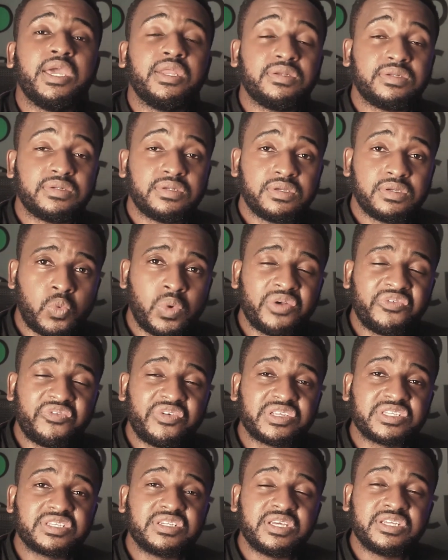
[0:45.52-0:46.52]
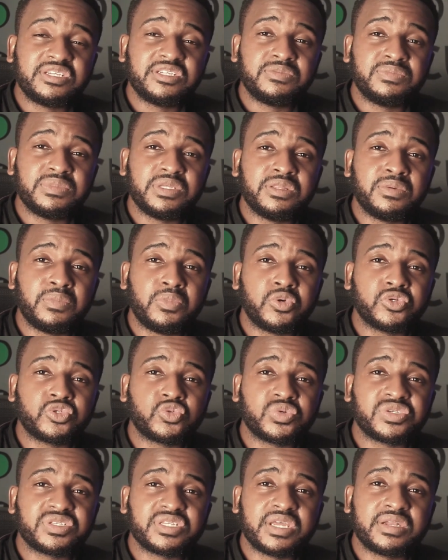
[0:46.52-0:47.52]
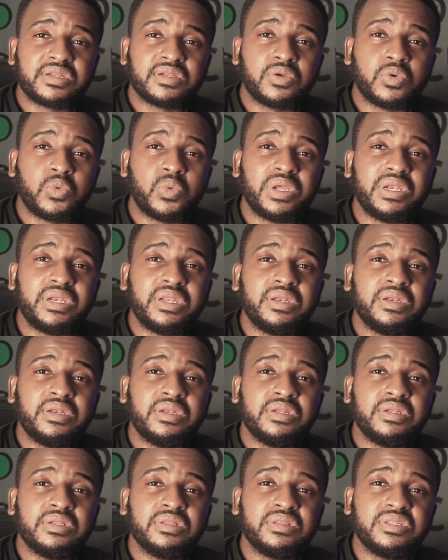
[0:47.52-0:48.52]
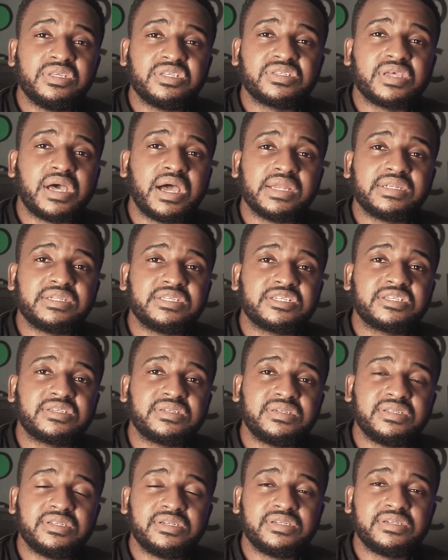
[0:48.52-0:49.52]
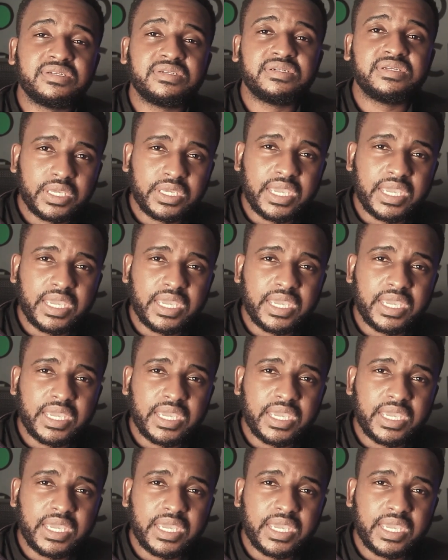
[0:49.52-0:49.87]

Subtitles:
And what fascinated me the most was that when this artist did it,